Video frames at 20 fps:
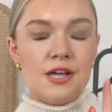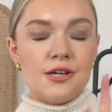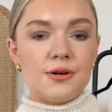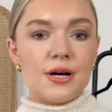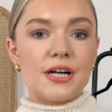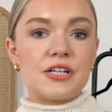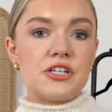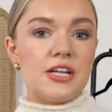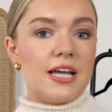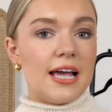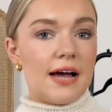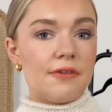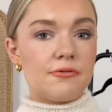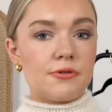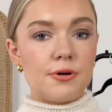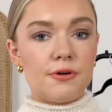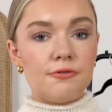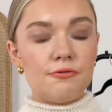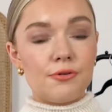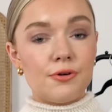you actually have
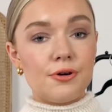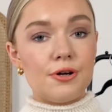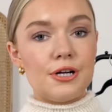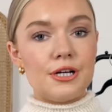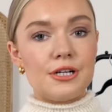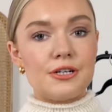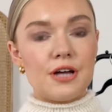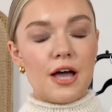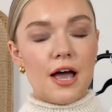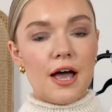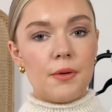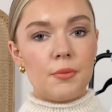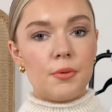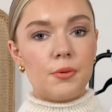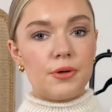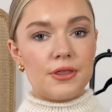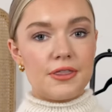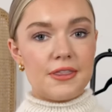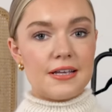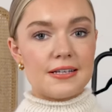to avoid um,
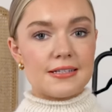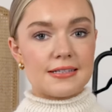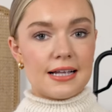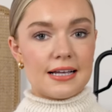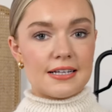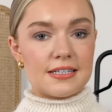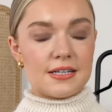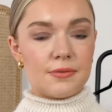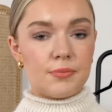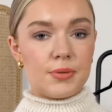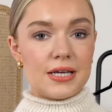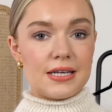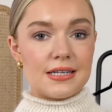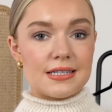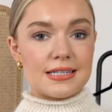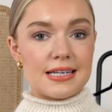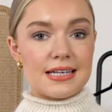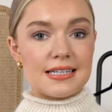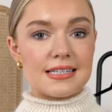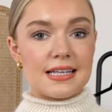with these classic
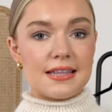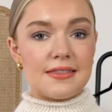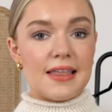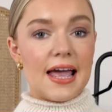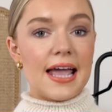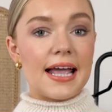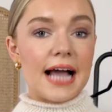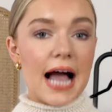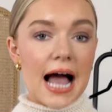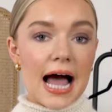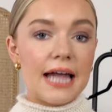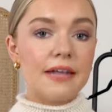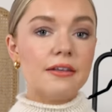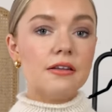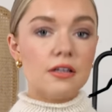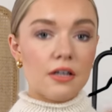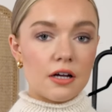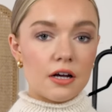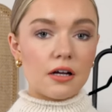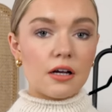pieces. They
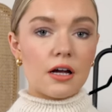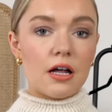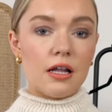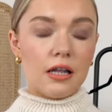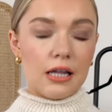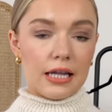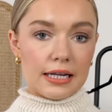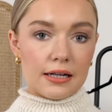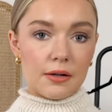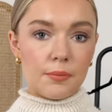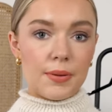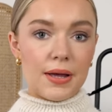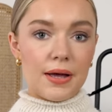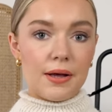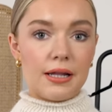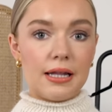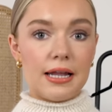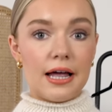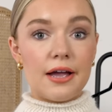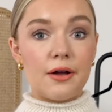can look a little
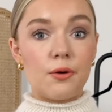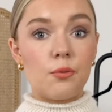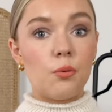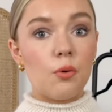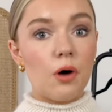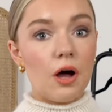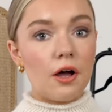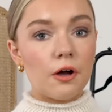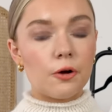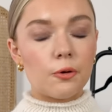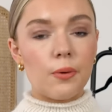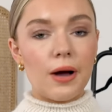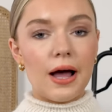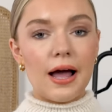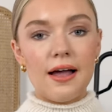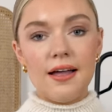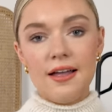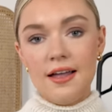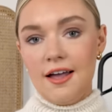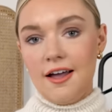bit like
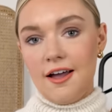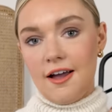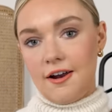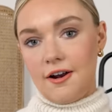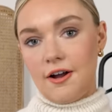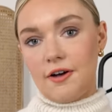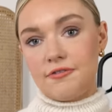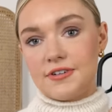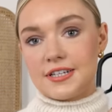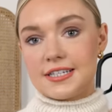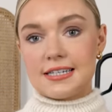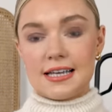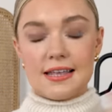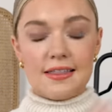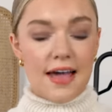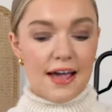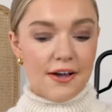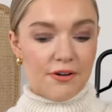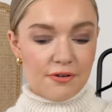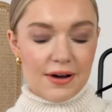workwear, and obviously
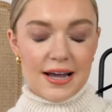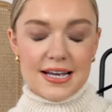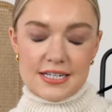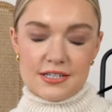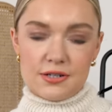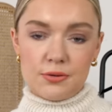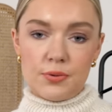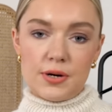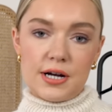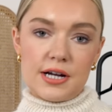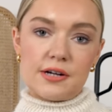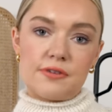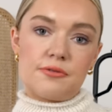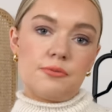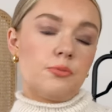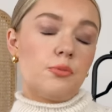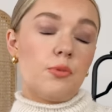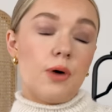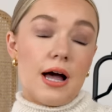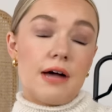they're great to work,
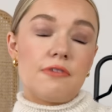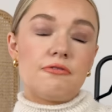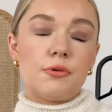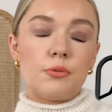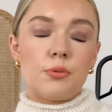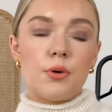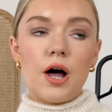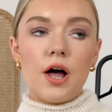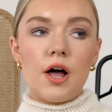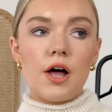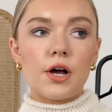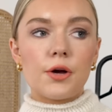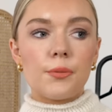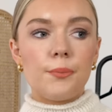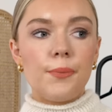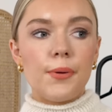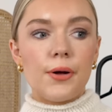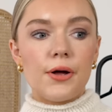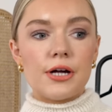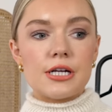wear for work,
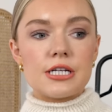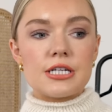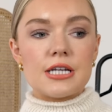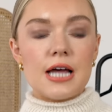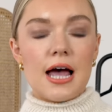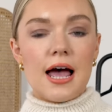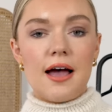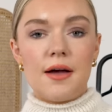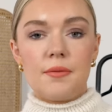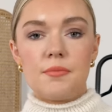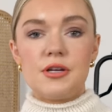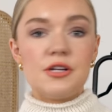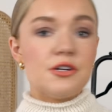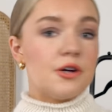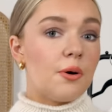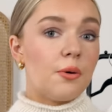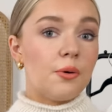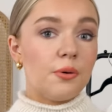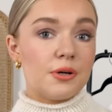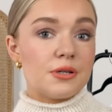but um, you
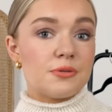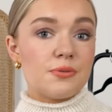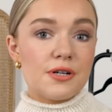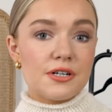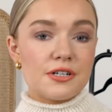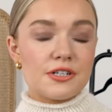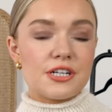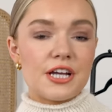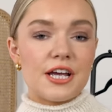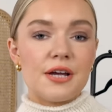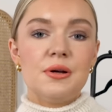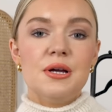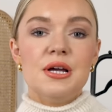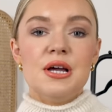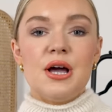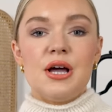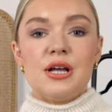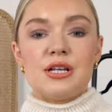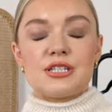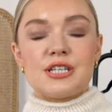don't always want to.
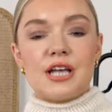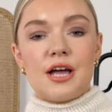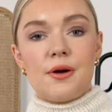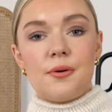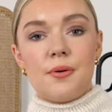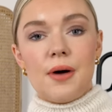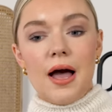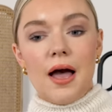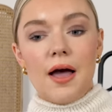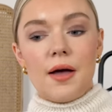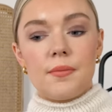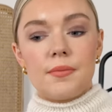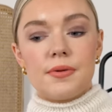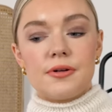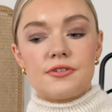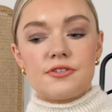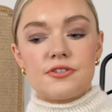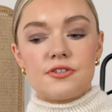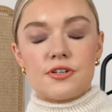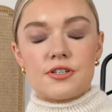So um,
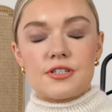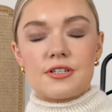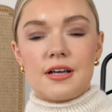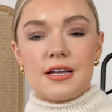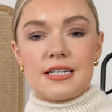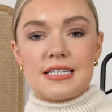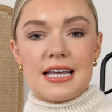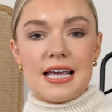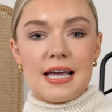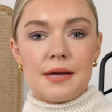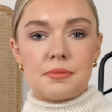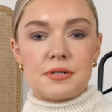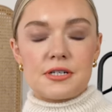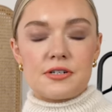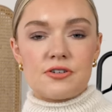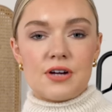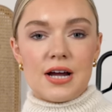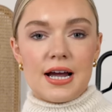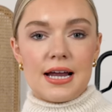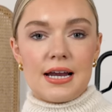just a tip
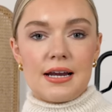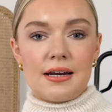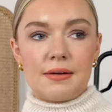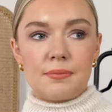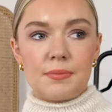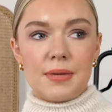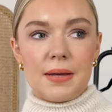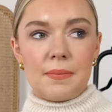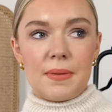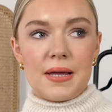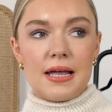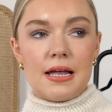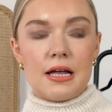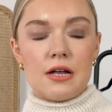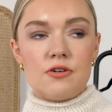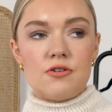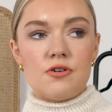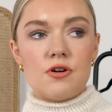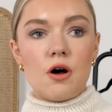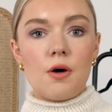to try and maybe
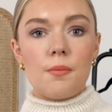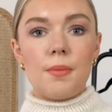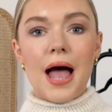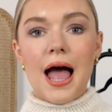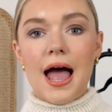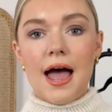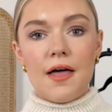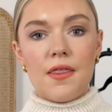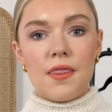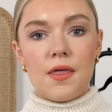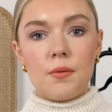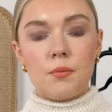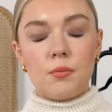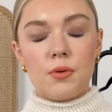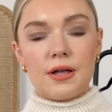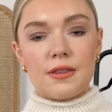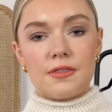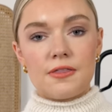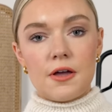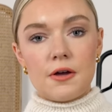not pair them
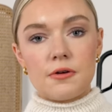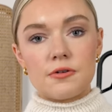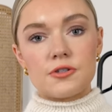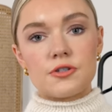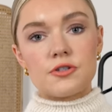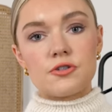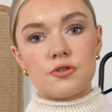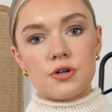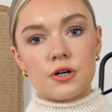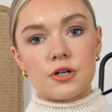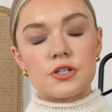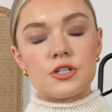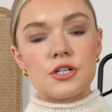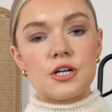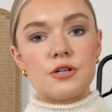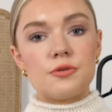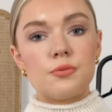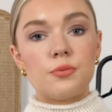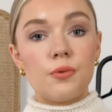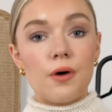with those
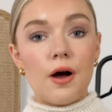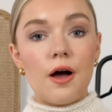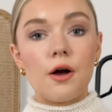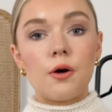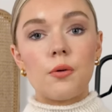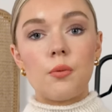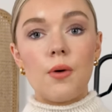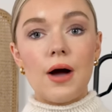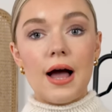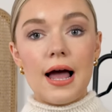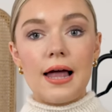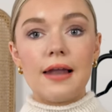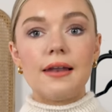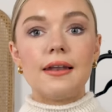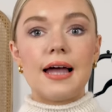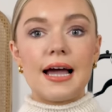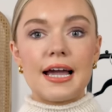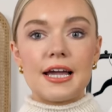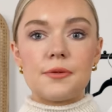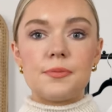structured
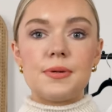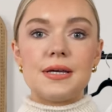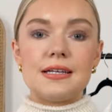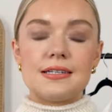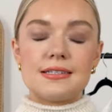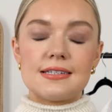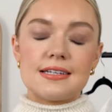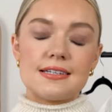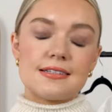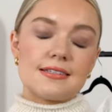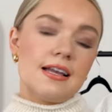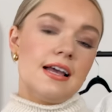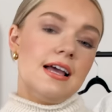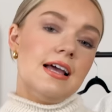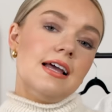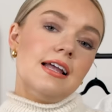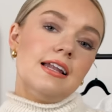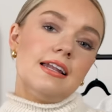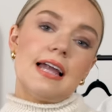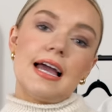workwear-like pieces
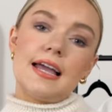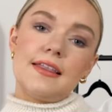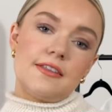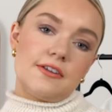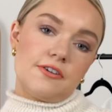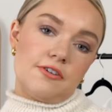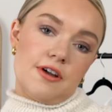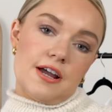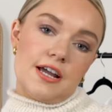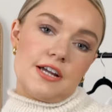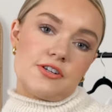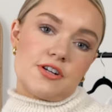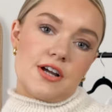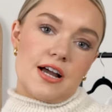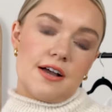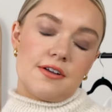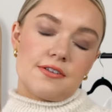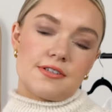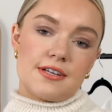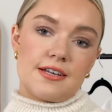like the grey
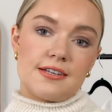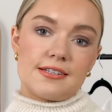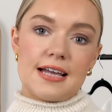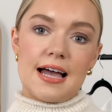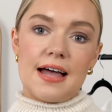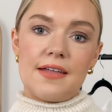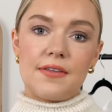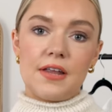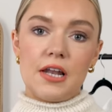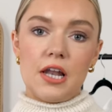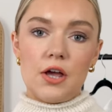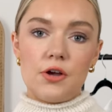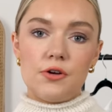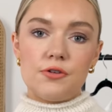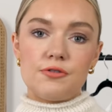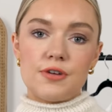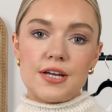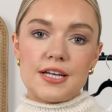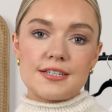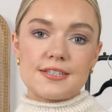trousers and the
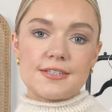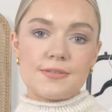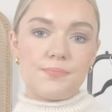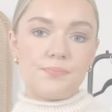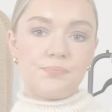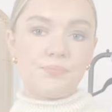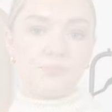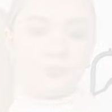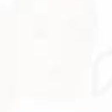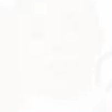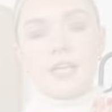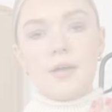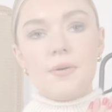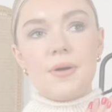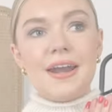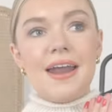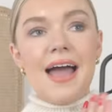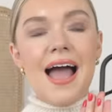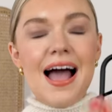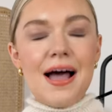loafers. So
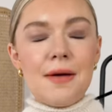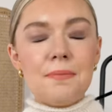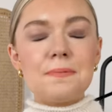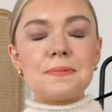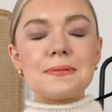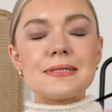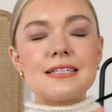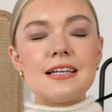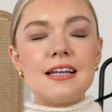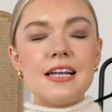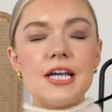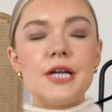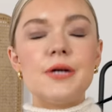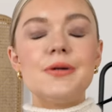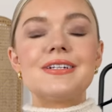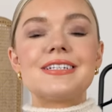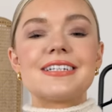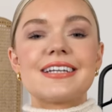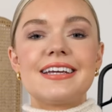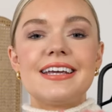an
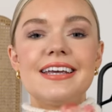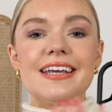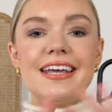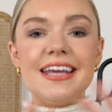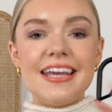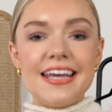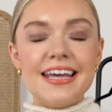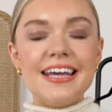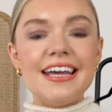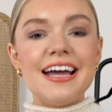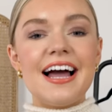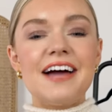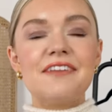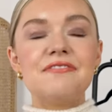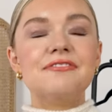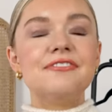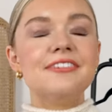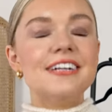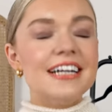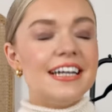absolute key
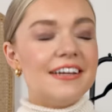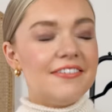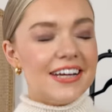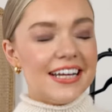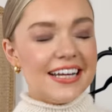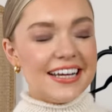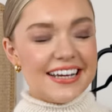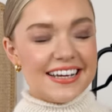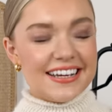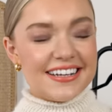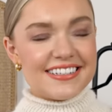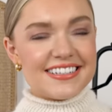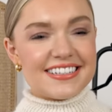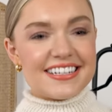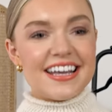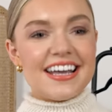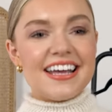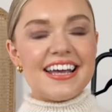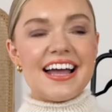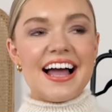and really, really
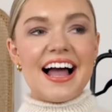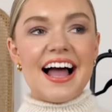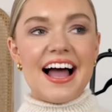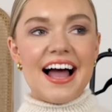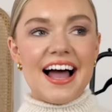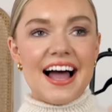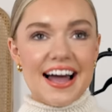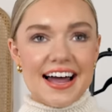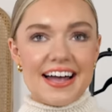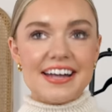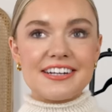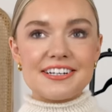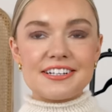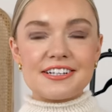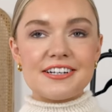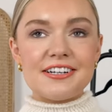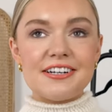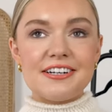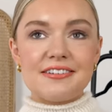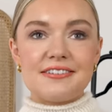easy
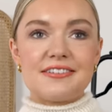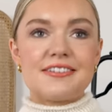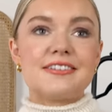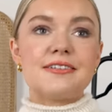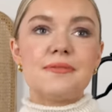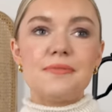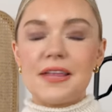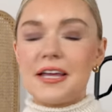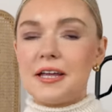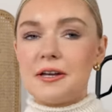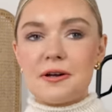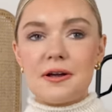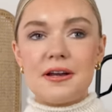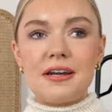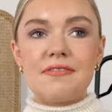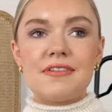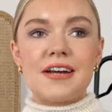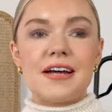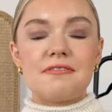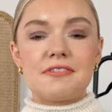and something you
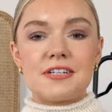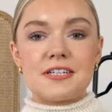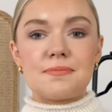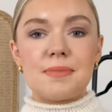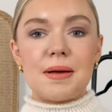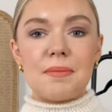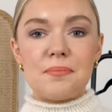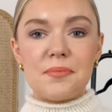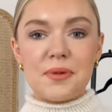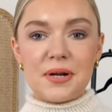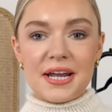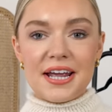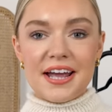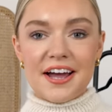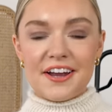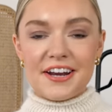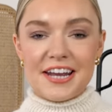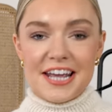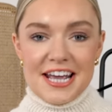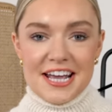don't even have to spend money
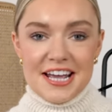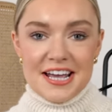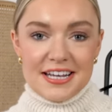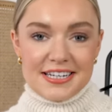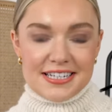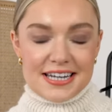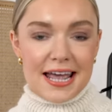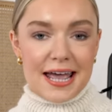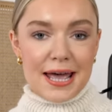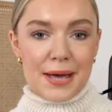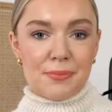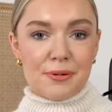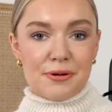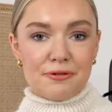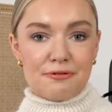on tip